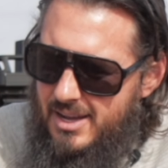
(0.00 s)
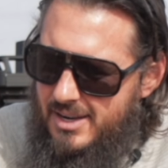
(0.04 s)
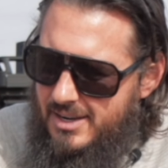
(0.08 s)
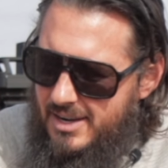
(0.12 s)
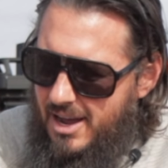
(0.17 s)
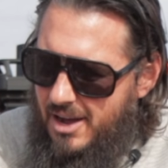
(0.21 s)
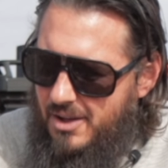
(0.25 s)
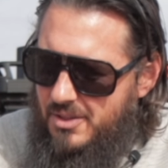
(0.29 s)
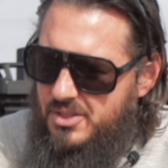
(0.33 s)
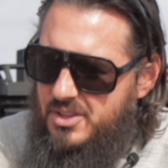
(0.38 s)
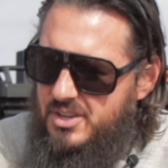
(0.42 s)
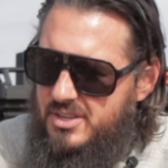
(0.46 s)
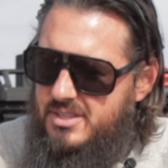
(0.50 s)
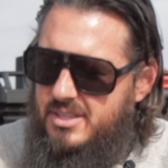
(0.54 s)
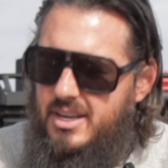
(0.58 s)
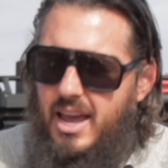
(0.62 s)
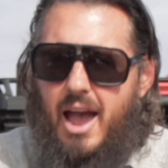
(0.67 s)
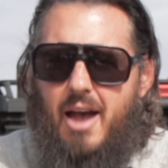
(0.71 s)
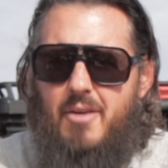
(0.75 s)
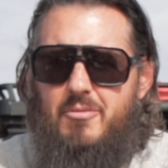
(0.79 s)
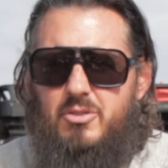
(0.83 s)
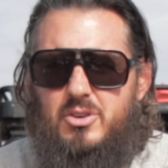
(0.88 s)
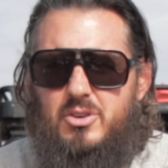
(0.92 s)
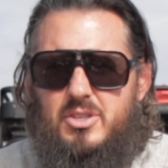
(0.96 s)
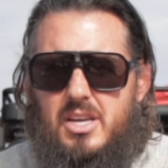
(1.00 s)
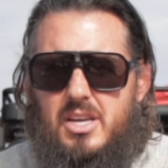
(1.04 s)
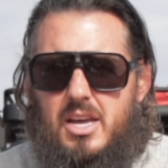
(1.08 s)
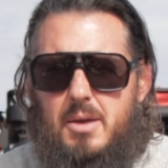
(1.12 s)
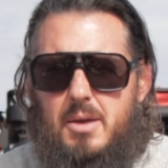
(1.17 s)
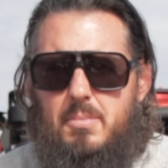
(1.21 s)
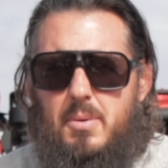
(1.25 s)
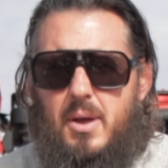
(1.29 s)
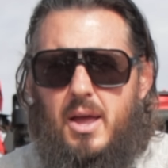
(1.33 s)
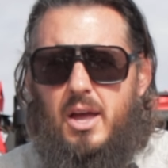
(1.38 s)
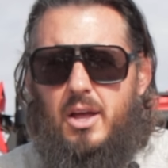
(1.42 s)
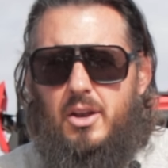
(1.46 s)
Now this gaffer
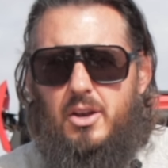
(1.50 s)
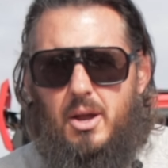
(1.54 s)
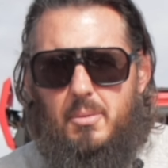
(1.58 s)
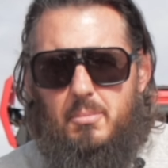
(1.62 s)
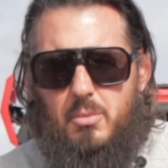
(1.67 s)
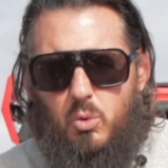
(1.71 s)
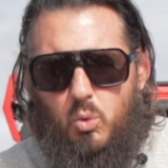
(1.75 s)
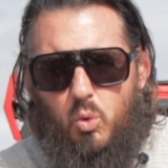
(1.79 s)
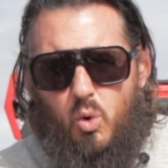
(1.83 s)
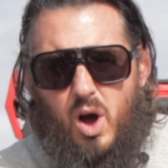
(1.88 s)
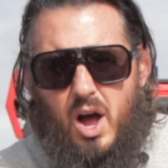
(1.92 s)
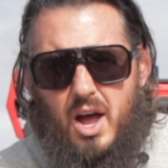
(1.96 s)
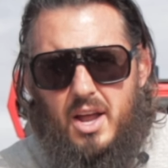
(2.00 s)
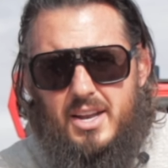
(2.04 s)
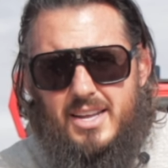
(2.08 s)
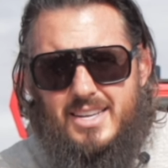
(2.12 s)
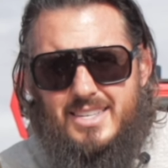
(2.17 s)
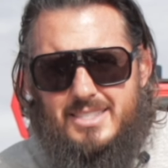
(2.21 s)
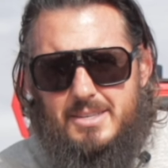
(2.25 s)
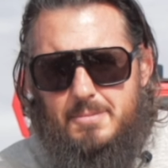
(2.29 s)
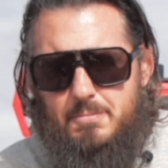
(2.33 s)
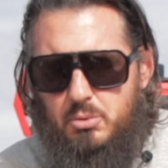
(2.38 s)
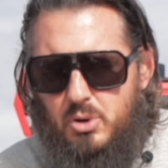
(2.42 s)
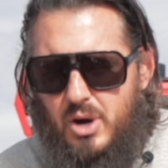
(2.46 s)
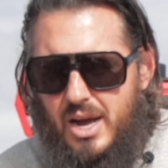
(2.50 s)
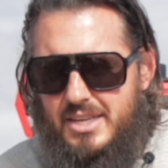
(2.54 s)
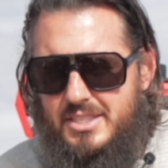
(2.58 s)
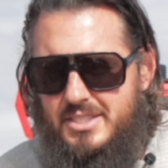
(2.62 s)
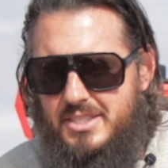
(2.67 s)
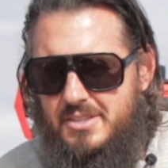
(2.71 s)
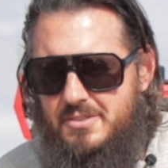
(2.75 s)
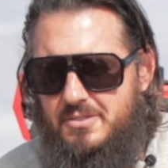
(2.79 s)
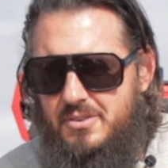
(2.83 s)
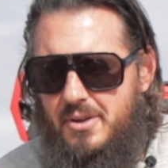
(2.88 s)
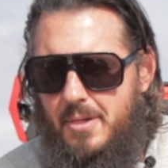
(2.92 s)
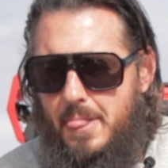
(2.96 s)
tape, number 1, is
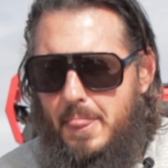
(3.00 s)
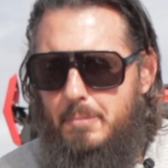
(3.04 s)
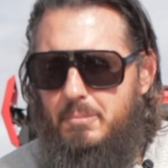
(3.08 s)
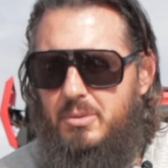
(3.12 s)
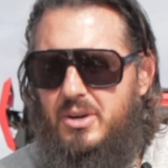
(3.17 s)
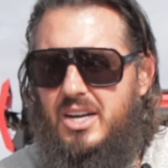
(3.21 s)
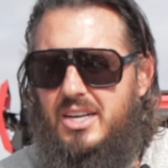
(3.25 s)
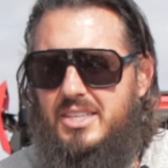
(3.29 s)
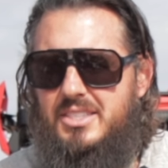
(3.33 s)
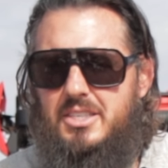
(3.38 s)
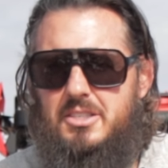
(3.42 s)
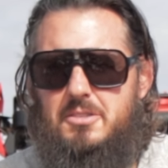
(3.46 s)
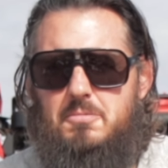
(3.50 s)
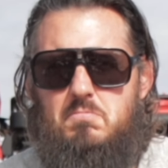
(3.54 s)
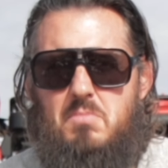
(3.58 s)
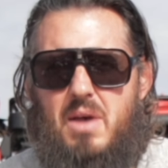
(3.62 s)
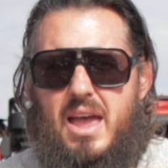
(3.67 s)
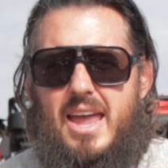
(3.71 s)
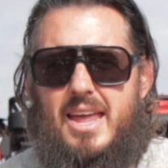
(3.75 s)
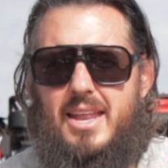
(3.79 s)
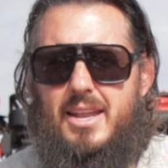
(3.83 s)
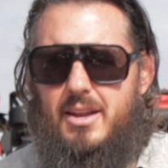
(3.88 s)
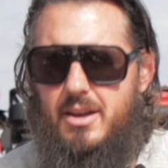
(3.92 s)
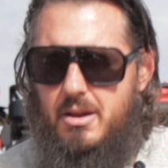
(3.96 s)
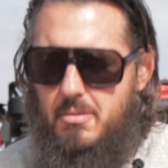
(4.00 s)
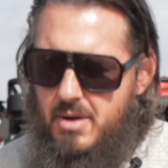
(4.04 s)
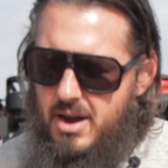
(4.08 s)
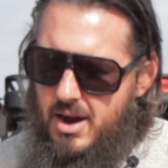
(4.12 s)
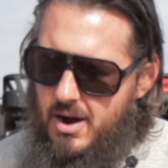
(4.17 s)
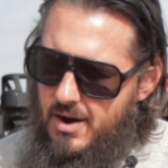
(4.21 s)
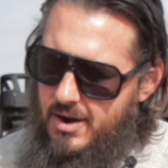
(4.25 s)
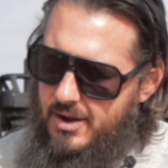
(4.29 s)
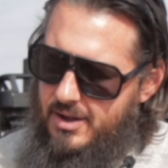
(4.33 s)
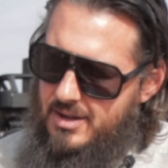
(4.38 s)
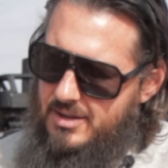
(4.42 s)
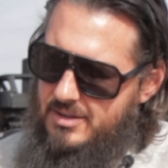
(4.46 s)
impressive because it's made in
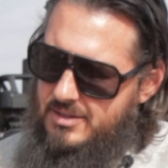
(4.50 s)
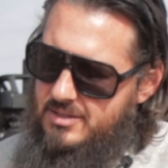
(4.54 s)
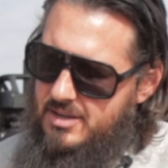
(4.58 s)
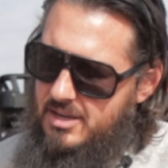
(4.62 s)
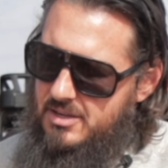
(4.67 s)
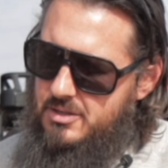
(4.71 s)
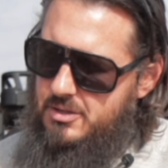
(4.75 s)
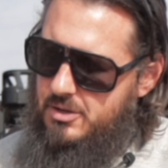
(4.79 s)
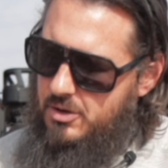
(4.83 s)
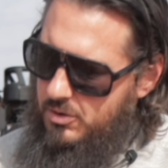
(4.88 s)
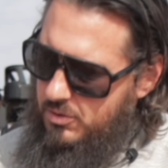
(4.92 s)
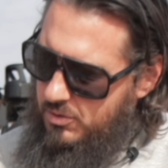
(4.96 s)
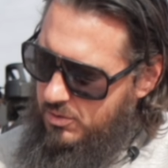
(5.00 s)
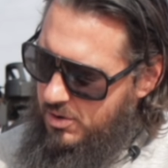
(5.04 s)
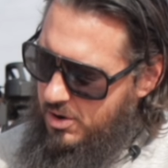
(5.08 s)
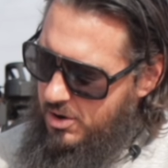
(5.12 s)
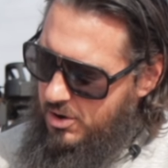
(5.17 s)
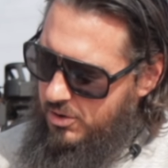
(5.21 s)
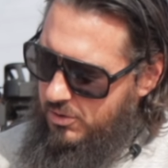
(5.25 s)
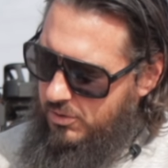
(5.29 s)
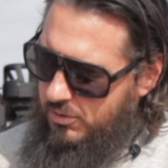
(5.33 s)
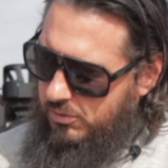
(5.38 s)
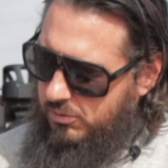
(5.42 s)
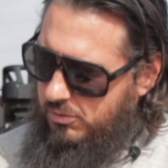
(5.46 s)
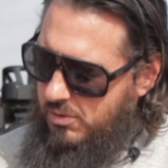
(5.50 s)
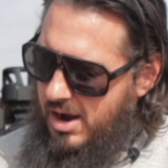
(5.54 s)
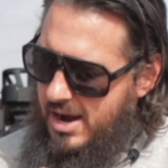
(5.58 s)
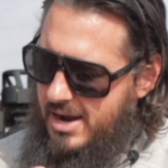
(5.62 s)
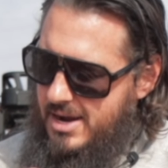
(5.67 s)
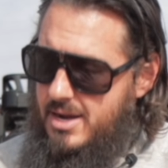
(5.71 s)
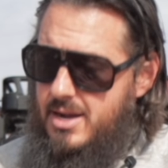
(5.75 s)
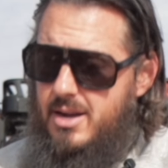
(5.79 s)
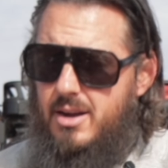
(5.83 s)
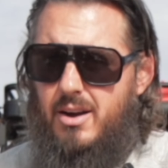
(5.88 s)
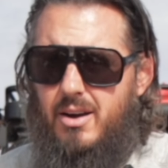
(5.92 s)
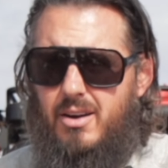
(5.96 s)
America. It says so right
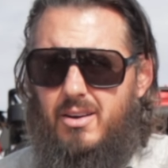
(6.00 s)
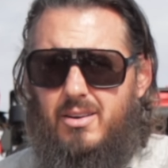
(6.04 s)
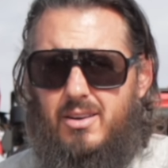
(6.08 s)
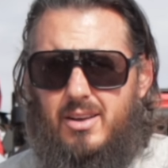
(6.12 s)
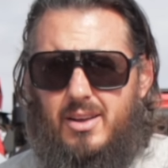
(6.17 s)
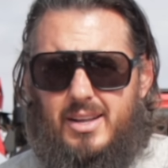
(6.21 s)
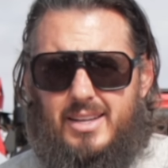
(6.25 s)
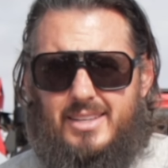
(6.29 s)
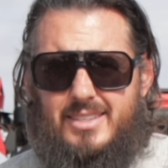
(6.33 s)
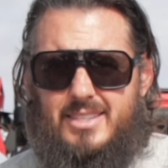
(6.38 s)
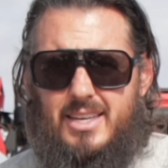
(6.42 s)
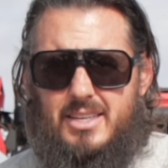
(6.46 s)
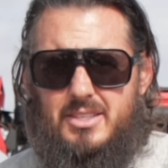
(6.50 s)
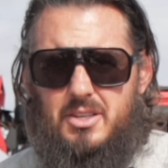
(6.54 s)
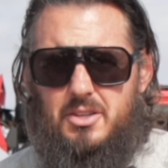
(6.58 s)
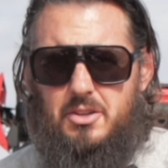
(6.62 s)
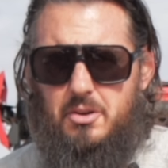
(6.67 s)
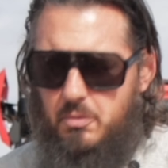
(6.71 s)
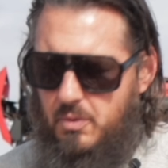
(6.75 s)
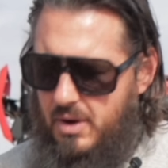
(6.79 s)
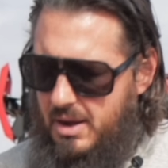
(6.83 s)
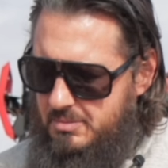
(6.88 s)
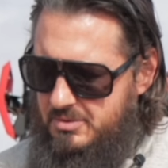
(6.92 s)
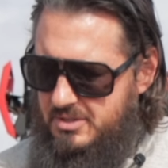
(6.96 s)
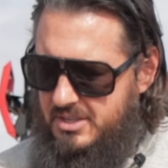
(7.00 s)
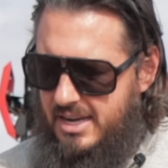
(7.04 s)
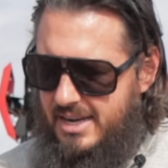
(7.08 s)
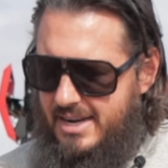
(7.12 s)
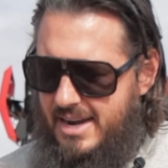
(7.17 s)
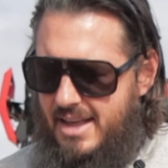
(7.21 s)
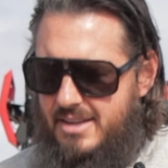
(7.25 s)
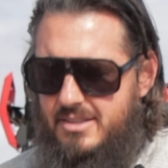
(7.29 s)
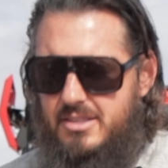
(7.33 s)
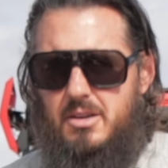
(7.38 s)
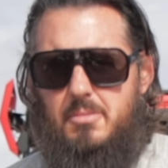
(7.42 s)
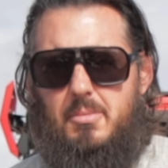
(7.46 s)
here. It says on their website and
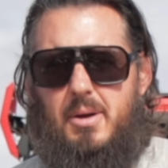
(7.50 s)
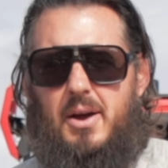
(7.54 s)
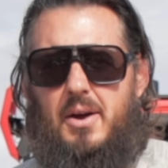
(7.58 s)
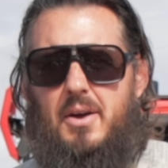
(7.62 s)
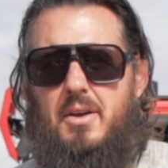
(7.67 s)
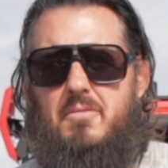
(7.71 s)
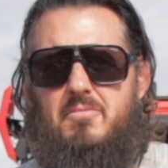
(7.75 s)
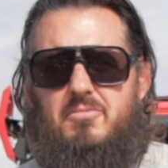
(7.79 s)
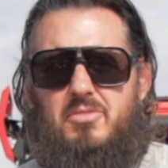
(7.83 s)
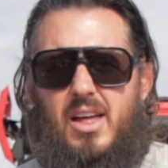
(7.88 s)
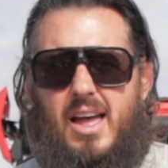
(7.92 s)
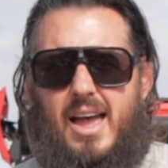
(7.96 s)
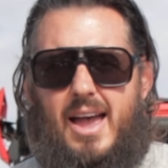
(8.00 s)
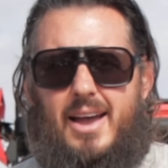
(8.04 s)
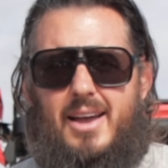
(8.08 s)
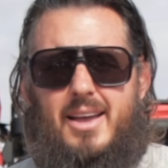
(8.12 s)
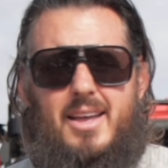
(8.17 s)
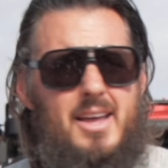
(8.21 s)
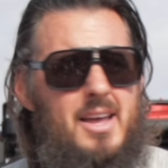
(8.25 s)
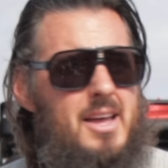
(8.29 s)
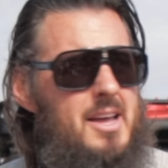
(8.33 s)
has an American flag.